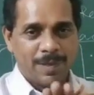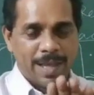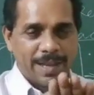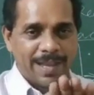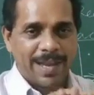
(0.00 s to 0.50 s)

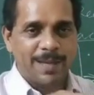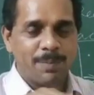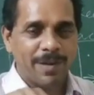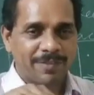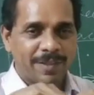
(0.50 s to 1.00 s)
Annihilate
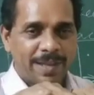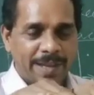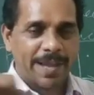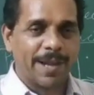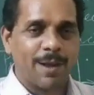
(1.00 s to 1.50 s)
means
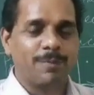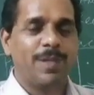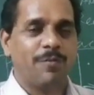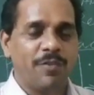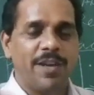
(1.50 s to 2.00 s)
get rid of
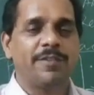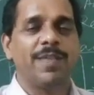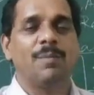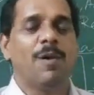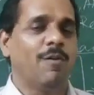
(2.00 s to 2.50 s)
them, finish
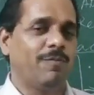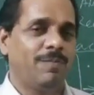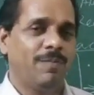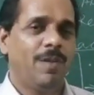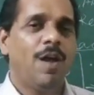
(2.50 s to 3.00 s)
them off.
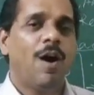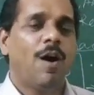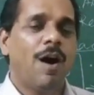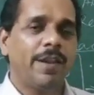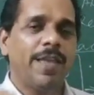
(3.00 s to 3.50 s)

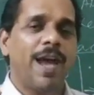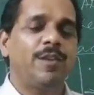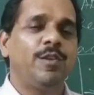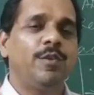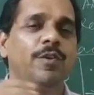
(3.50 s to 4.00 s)
Or you
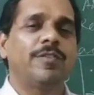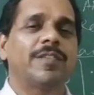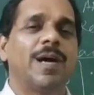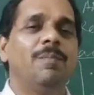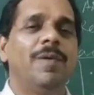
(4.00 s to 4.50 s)
have to use
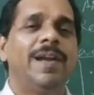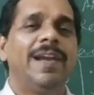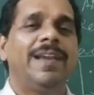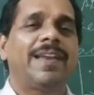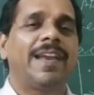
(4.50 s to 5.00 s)
some
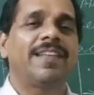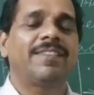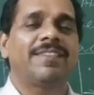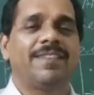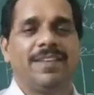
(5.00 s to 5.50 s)

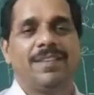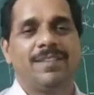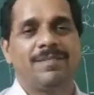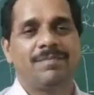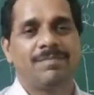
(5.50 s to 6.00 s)
tricks
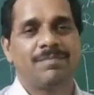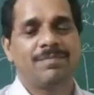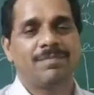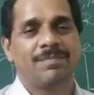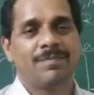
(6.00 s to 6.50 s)

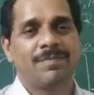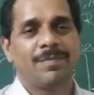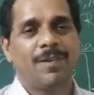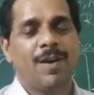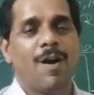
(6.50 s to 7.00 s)

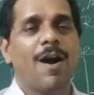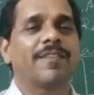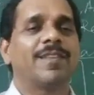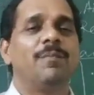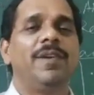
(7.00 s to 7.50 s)

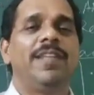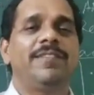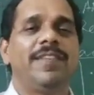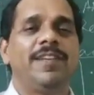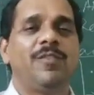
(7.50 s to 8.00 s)
or some
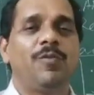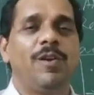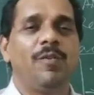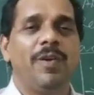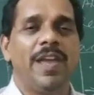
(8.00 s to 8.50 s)

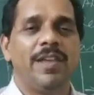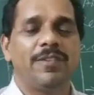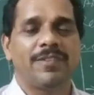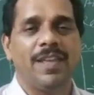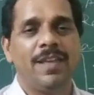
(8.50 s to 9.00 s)
deceitful
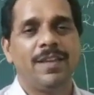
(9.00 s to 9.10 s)
ways